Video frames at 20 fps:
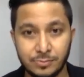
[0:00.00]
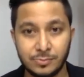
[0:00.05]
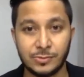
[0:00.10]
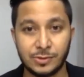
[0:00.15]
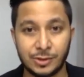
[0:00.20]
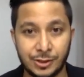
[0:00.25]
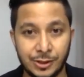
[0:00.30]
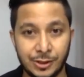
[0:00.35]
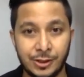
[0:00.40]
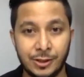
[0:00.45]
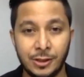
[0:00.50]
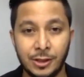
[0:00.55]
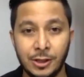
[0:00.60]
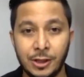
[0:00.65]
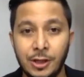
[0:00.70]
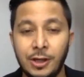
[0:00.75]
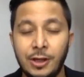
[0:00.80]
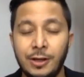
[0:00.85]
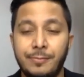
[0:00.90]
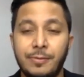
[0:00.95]
Okay,
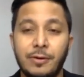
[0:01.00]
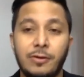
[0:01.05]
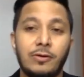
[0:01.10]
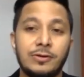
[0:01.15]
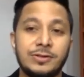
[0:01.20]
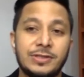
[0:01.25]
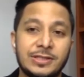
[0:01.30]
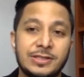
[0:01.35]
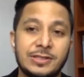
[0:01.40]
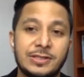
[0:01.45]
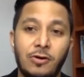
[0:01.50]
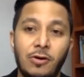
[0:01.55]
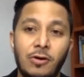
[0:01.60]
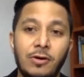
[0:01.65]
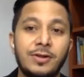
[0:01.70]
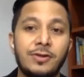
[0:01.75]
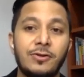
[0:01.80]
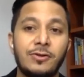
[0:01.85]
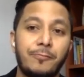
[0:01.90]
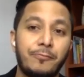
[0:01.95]
because as long
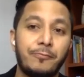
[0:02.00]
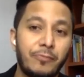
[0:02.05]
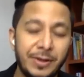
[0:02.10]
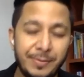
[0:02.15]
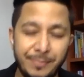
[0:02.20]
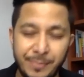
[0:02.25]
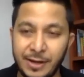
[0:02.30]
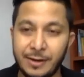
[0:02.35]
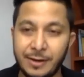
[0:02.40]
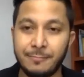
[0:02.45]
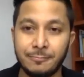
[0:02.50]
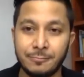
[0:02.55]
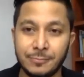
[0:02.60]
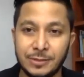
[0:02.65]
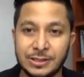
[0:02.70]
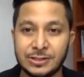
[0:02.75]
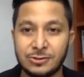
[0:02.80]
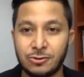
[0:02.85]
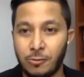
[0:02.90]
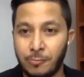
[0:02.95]
as your premium
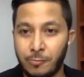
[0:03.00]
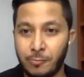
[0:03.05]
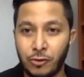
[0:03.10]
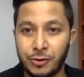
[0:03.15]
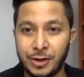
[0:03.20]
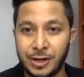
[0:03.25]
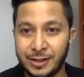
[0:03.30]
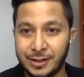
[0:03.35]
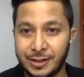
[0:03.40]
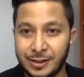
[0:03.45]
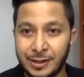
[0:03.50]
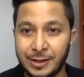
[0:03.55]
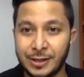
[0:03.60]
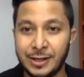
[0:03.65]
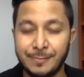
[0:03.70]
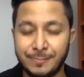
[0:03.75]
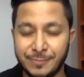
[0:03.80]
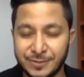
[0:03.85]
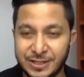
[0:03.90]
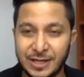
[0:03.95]
is not more than
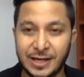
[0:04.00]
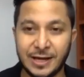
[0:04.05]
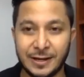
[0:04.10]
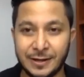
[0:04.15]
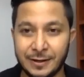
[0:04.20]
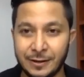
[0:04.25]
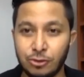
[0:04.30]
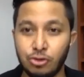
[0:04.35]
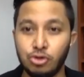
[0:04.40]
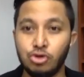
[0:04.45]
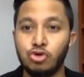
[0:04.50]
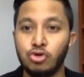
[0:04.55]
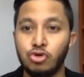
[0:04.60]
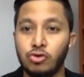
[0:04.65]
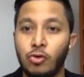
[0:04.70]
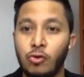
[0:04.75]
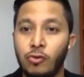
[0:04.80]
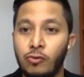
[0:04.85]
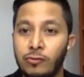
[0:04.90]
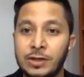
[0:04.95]
30%, you should
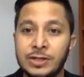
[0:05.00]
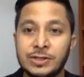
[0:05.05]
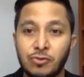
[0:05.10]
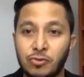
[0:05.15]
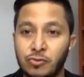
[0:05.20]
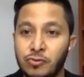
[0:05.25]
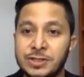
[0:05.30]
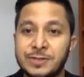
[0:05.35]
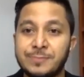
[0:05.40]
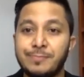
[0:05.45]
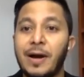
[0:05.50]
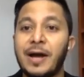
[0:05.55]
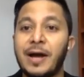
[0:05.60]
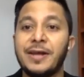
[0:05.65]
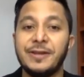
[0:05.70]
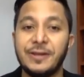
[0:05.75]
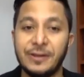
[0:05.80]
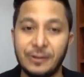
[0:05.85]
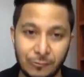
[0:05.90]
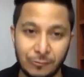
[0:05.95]
always buy
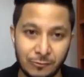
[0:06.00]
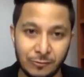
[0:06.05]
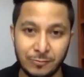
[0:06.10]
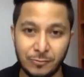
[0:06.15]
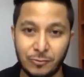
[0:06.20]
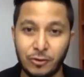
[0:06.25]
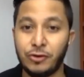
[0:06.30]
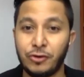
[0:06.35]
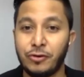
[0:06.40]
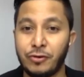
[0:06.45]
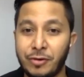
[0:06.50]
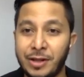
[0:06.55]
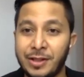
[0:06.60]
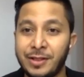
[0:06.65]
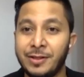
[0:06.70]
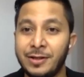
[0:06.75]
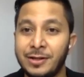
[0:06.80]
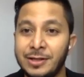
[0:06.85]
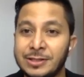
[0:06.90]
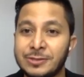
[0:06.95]
new. Because your
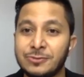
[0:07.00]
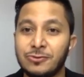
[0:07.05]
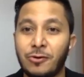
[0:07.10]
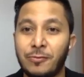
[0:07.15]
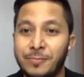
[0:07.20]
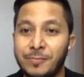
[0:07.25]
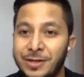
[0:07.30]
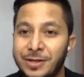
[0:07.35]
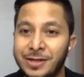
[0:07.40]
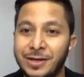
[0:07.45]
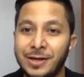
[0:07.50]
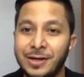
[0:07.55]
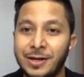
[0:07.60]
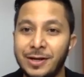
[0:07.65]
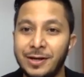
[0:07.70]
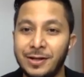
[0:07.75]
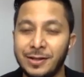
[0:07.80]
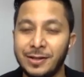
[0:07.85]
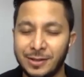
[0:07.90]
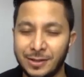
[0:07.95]
rental is normally
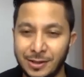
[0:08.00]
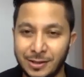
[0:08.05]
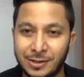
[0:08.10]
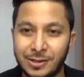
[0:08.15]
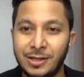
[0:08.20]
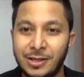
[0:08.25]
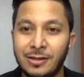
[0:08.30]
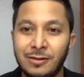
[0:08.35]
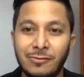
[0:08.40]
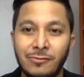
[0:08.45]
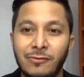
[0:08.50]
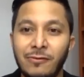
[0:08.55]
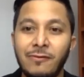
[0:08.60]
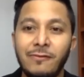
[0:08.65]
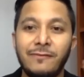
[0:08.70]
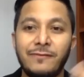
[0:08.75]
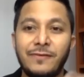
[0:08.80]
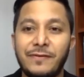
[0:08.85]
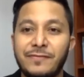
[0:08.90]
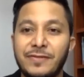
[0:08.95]
30
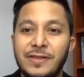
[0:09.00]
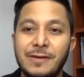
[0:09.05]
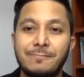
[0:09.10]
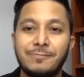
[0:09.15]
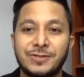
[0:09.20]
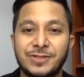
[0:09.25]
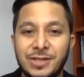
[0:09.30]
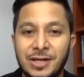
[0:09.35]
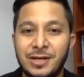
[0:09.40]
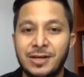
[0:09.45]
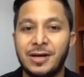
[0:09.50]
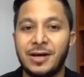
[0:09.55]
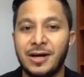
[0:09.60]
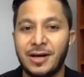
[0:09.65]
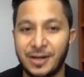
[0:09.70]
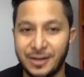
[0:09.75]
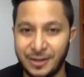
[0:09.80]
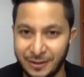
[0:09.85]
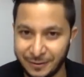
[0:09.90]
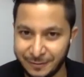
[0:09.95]
to 50%
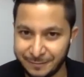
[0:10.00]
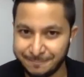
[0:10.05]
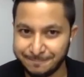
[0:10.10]
higher.